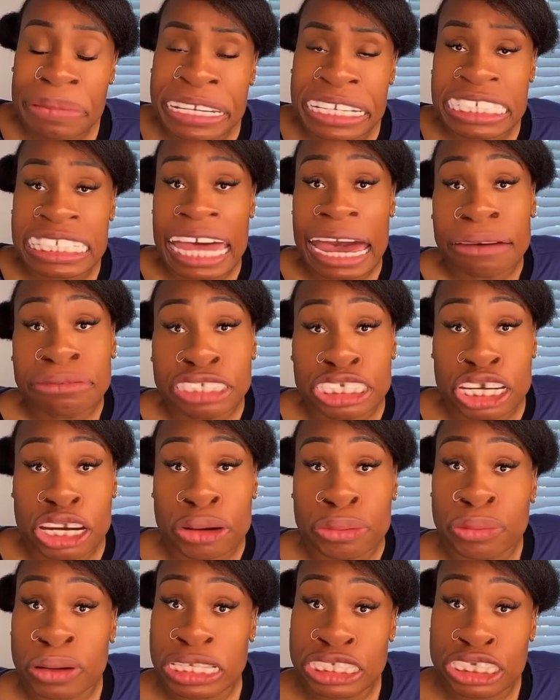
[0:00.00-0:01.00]
because I was
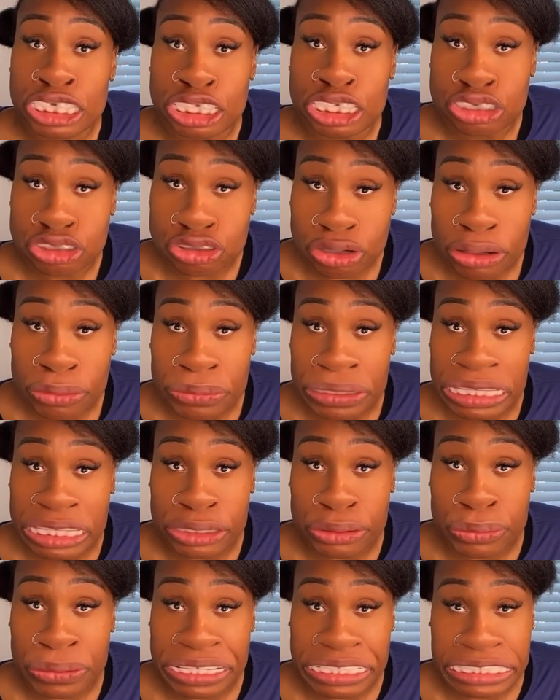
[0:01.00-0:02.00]
gonna run to the store
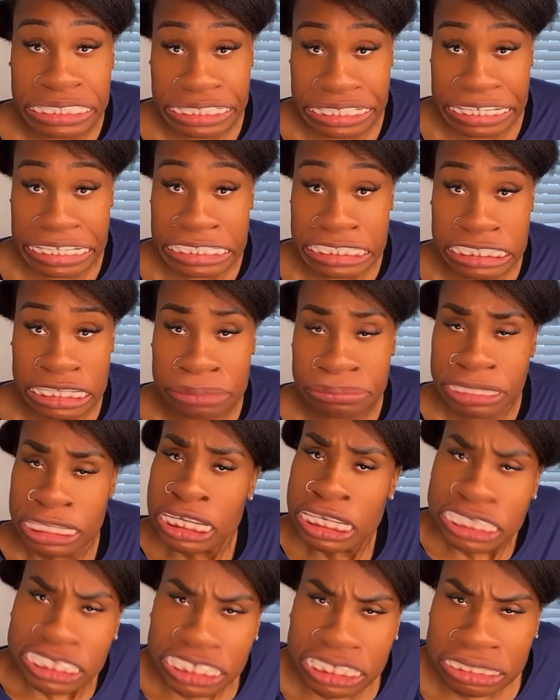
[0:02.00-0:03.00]
really quick to get something.